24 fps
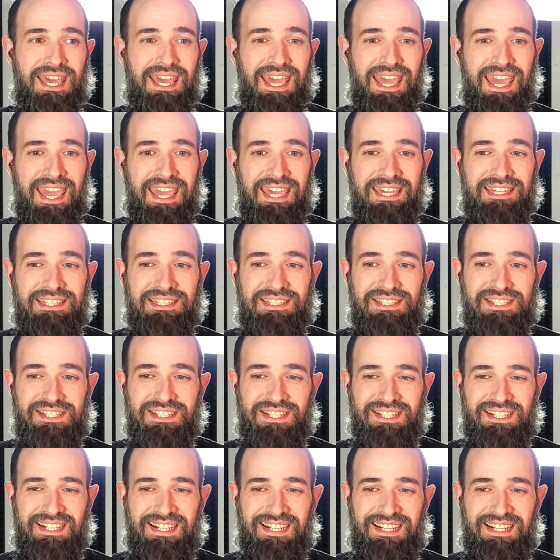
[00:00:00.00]
And
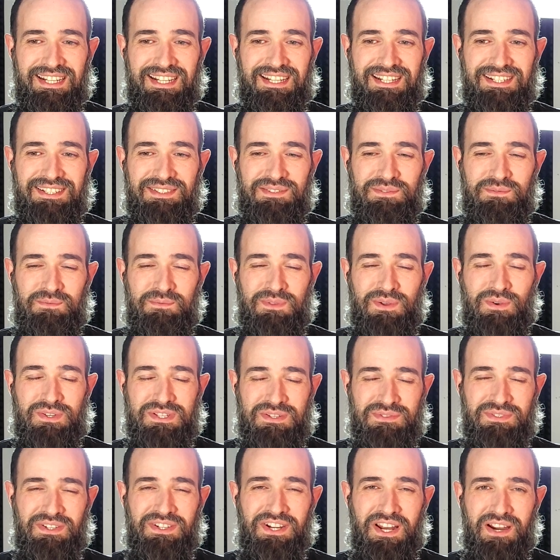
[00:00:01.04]
there was a
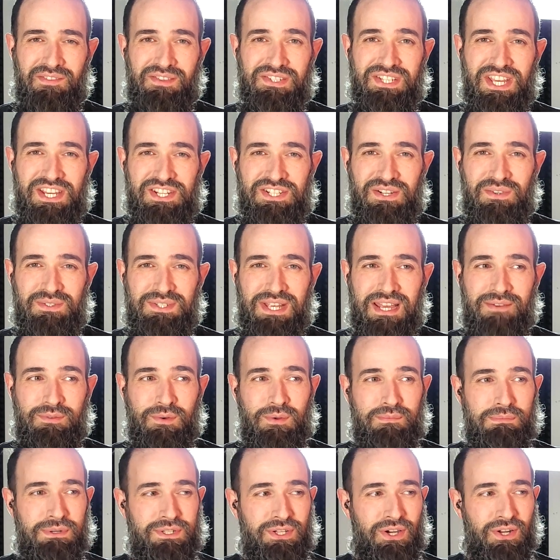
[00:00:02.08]
fun conversation I was having
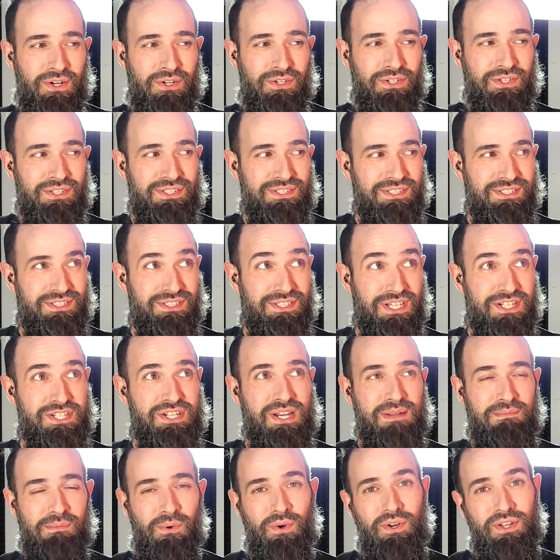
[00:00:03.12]
with my daughter
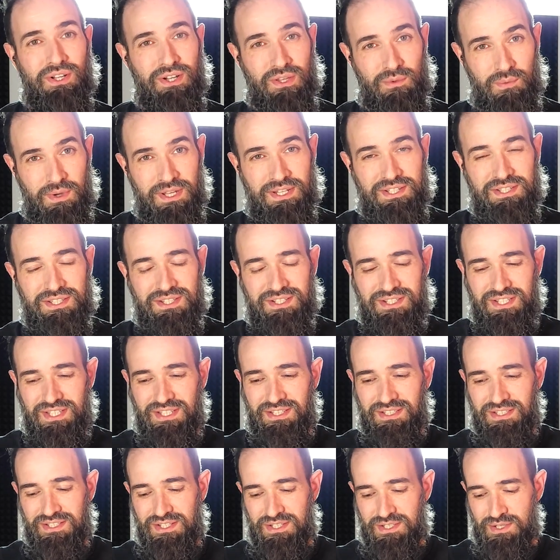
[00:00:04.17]
yesterday morning on the way
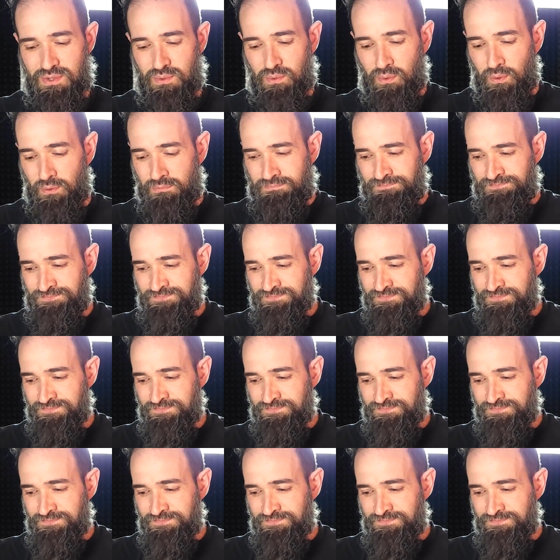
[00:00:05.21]
to school.